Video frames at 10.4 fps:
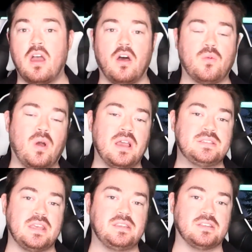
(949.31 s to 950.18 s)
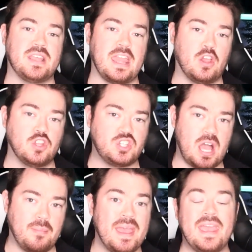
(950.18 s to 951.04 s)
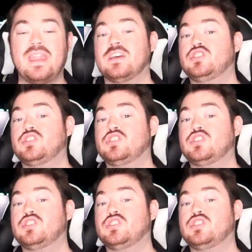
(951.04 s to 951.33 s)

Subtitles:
Otherwise, it does a good job. It